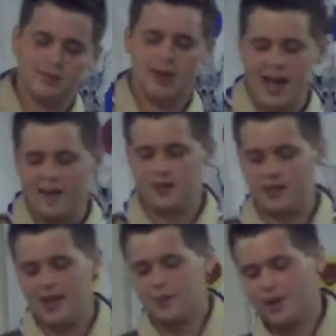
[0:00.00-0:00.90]

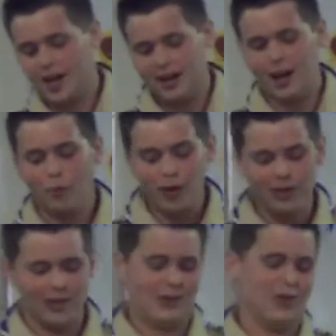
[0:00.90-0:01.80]
haven't yet, but I
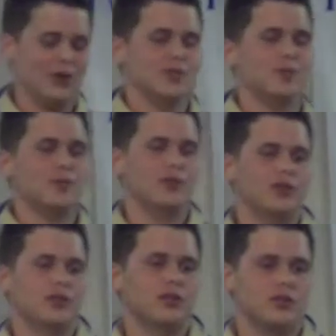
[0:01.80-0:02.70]
will encourage people
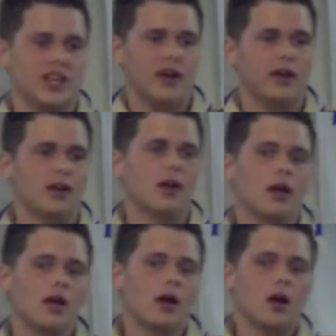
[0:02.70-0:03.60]
to do scouting.
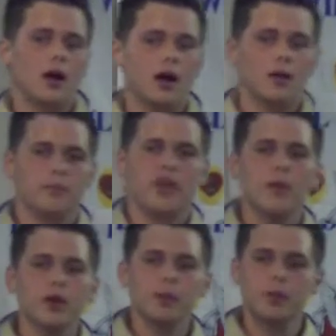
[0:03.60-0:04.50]

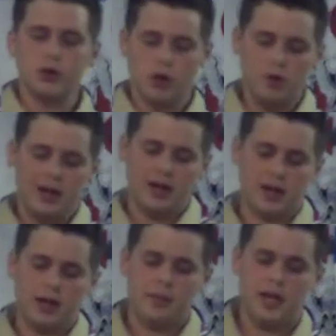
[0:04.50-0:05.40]
Not many people know about
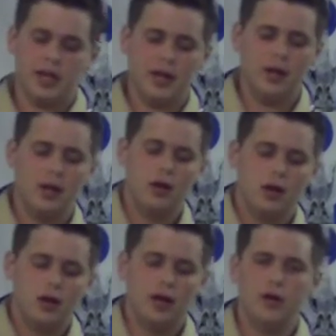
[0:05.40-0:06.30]
it.
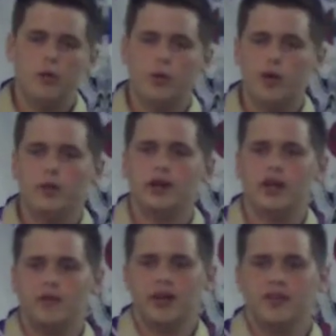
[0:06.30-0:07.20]
I know when we were
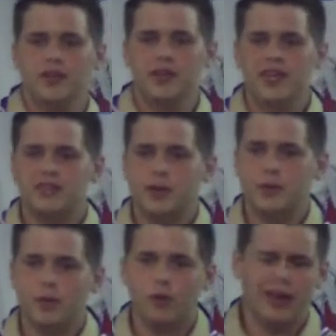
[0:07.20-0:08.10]
getting ready for this,
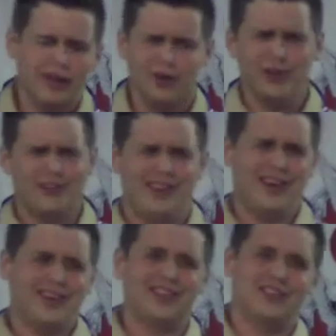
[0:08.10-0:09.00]
people were like, oh,
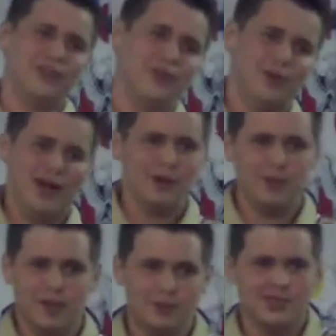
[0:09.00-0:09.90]
scouting's still
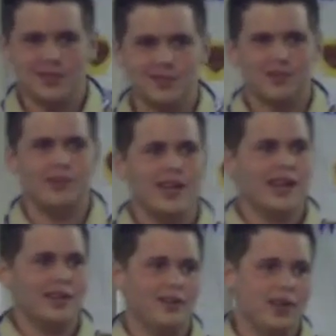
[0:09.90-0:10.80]
around? People still do
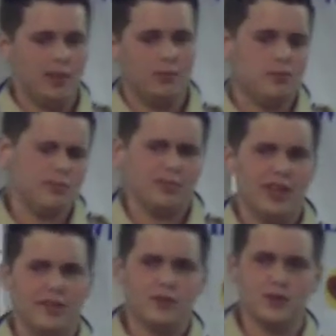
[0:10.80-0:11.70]
that? And you're like,
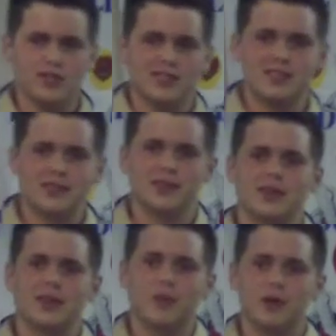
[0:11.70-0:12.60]
yeah, of course they still do it. I